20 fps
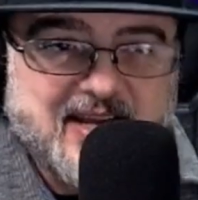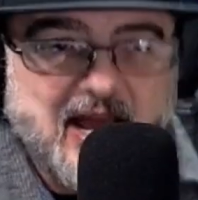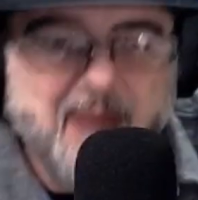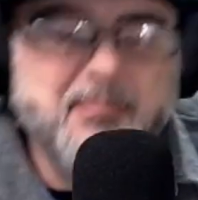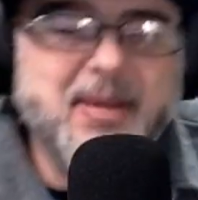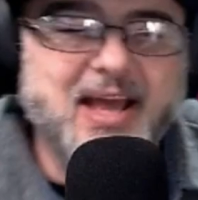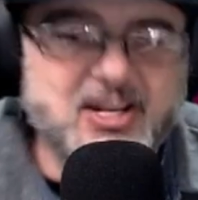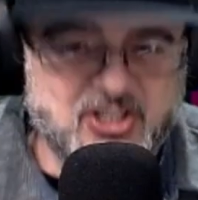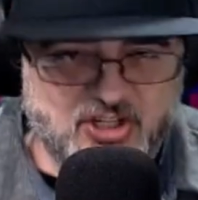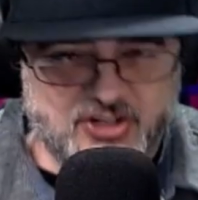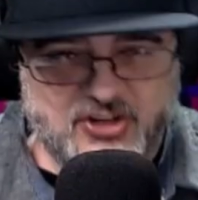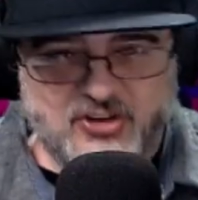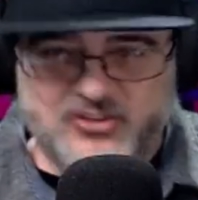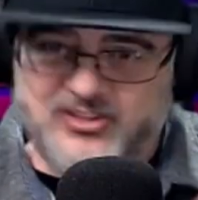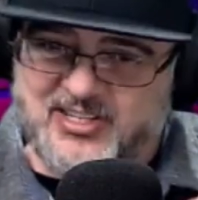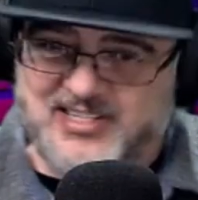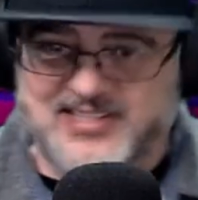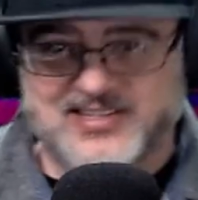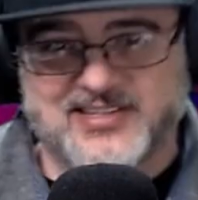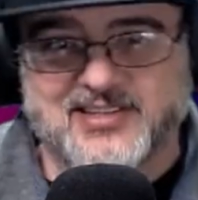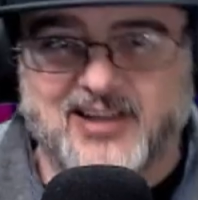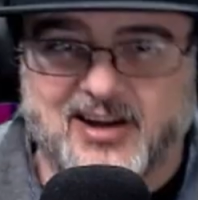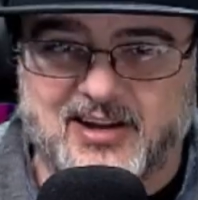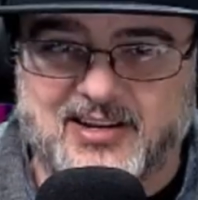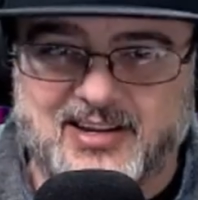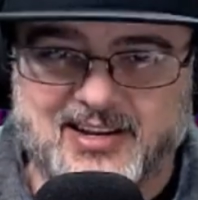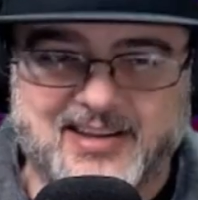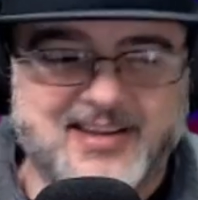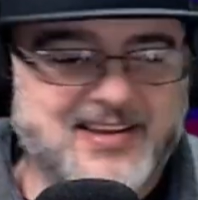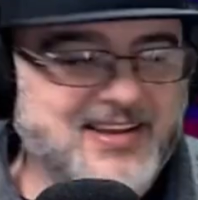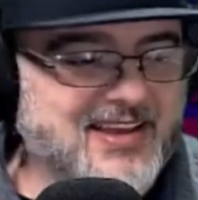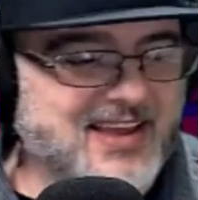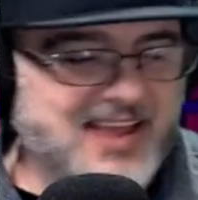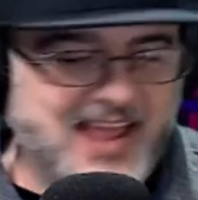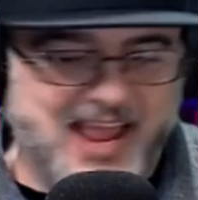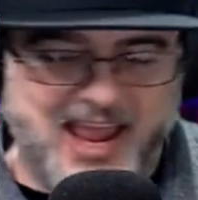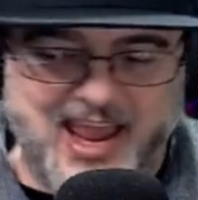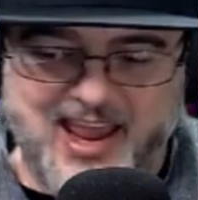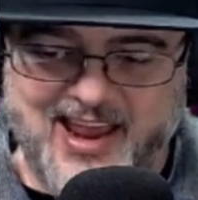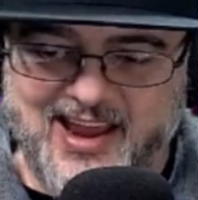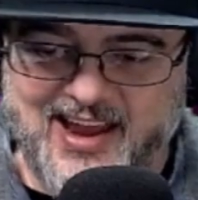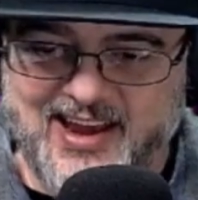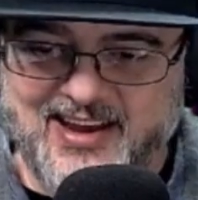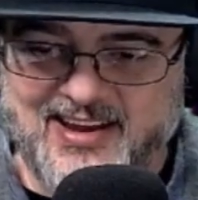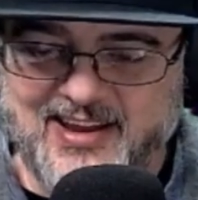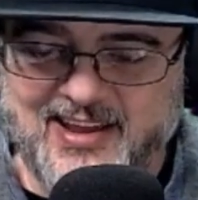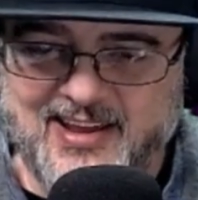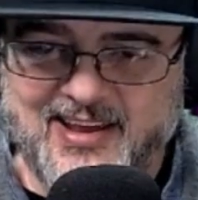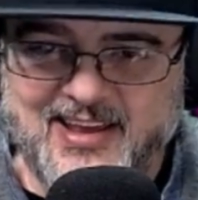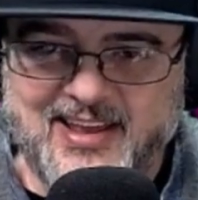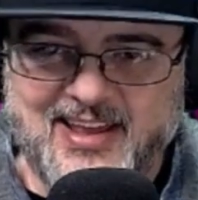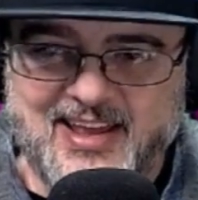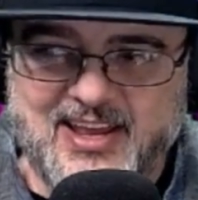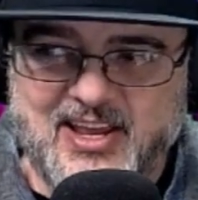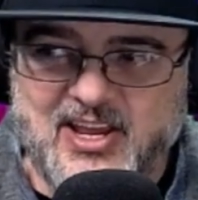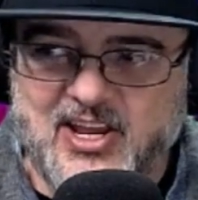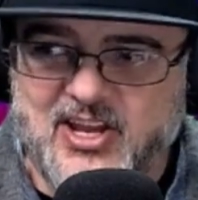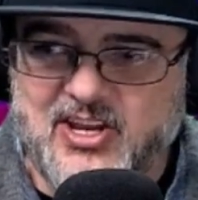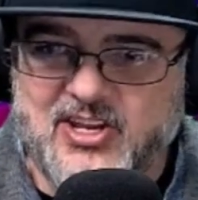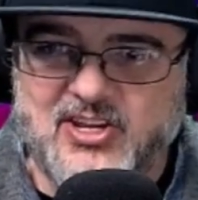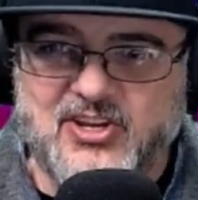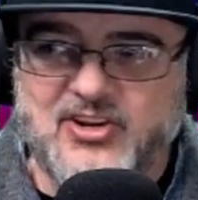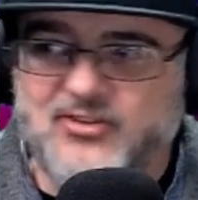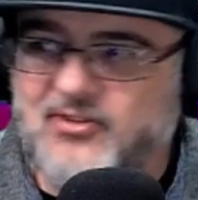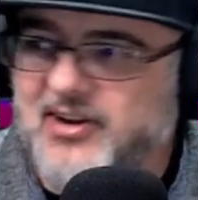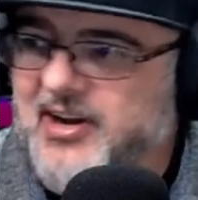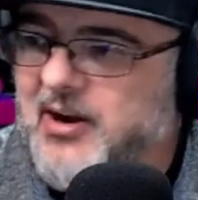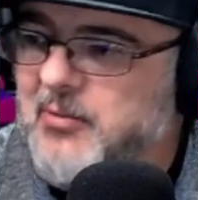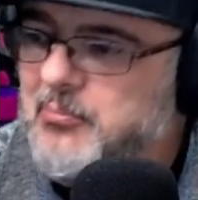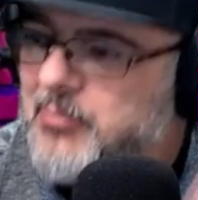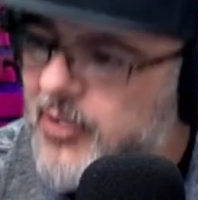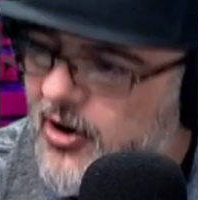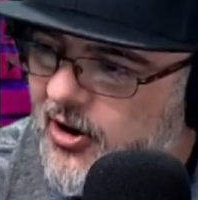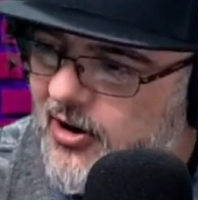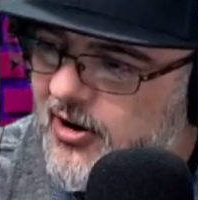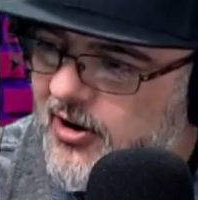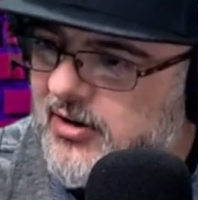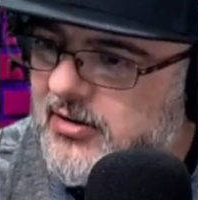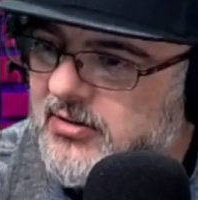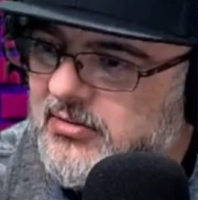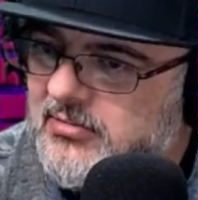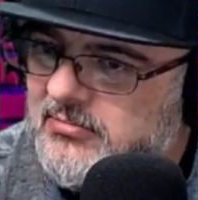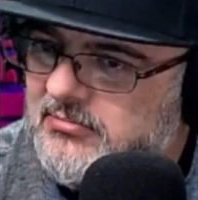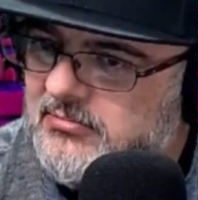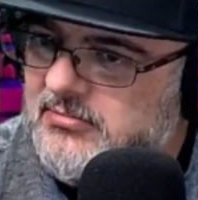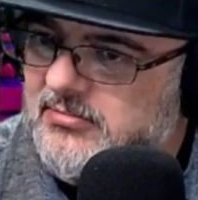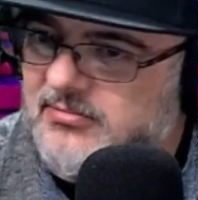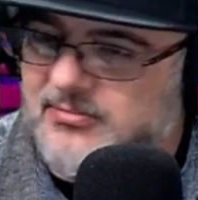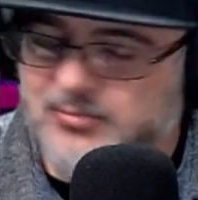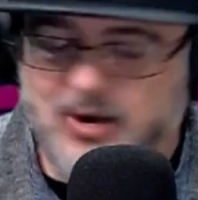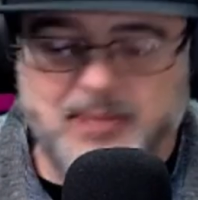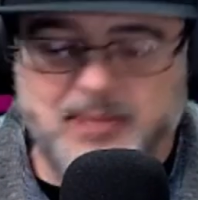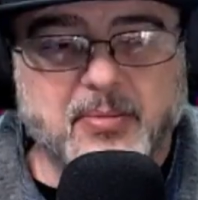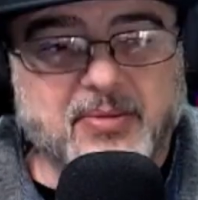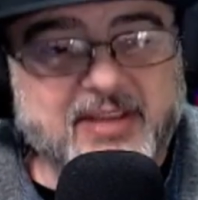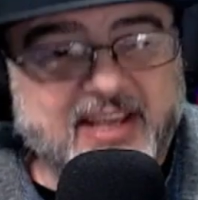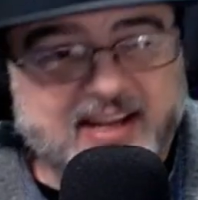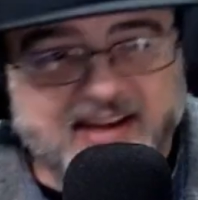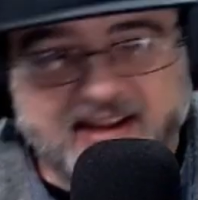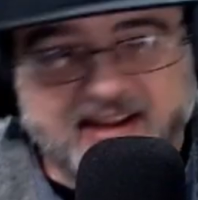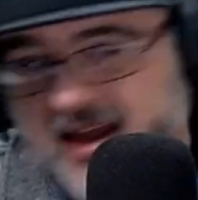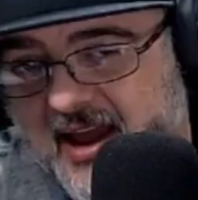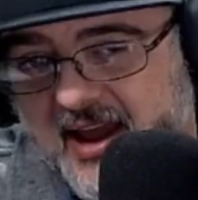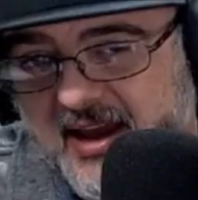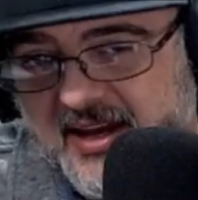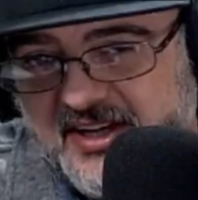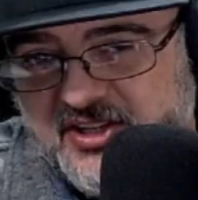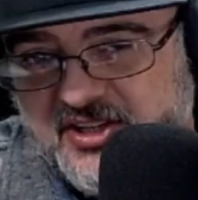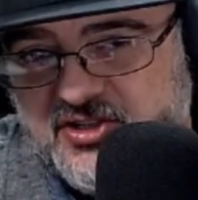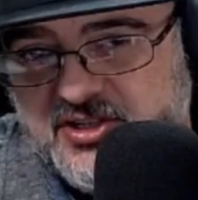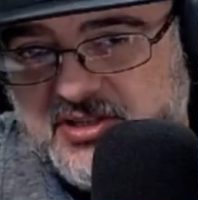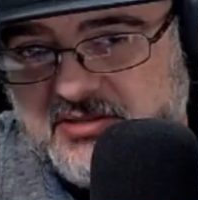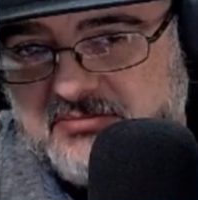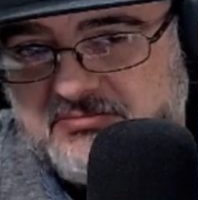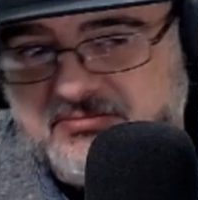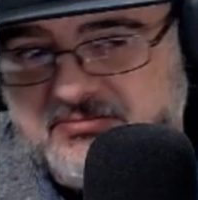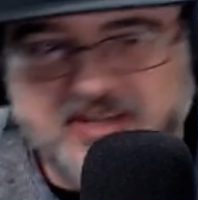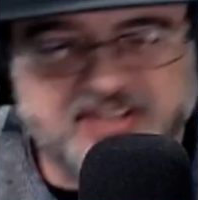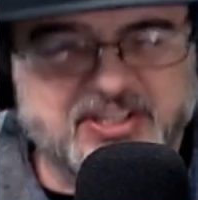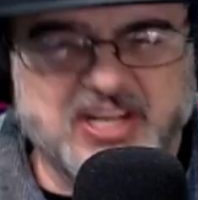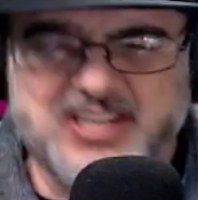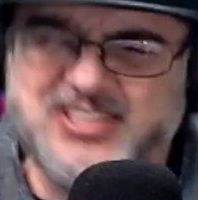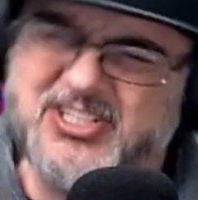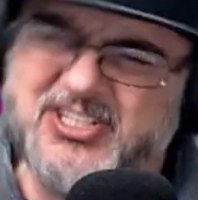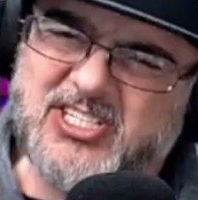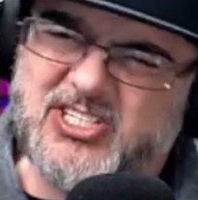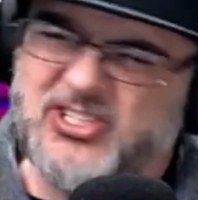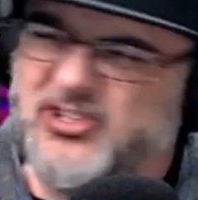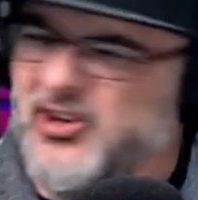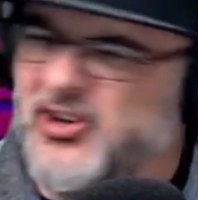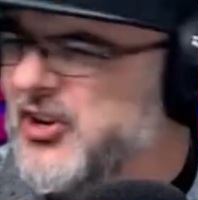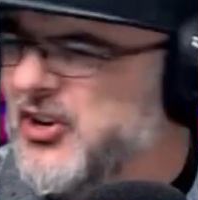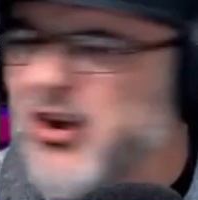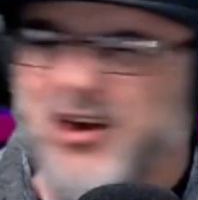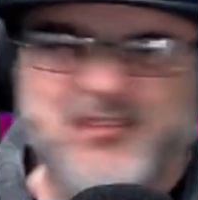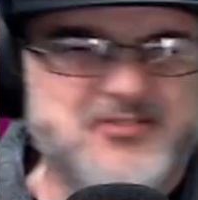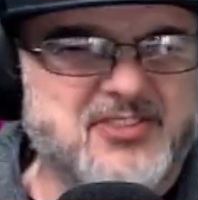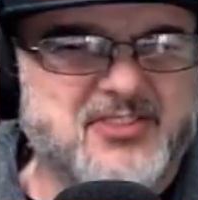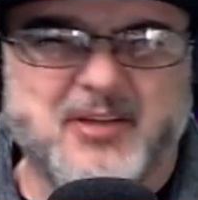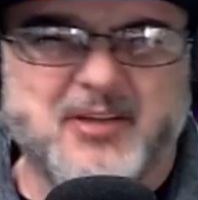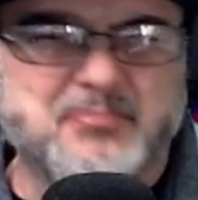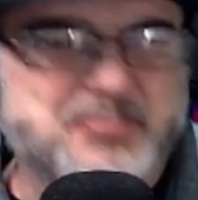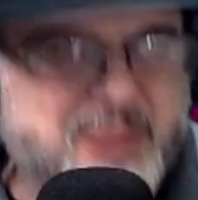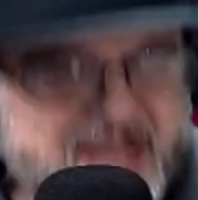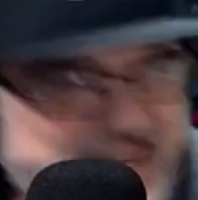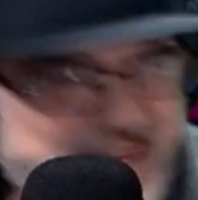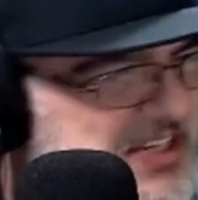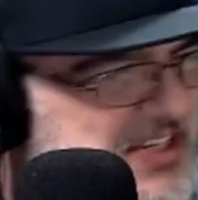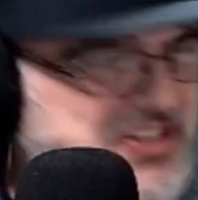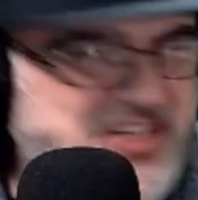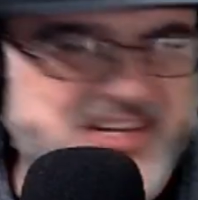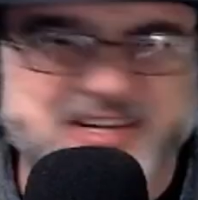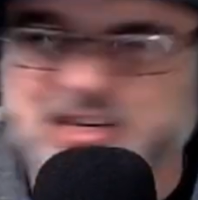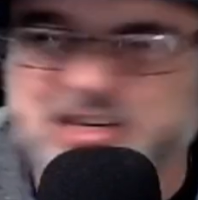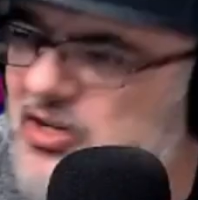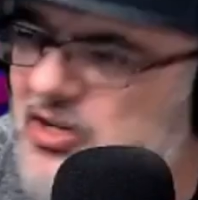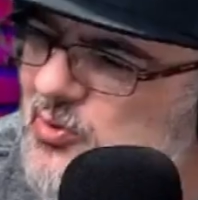Imagine you're this duck and you're in a bar, probably in a cage, that they just took you off the beach in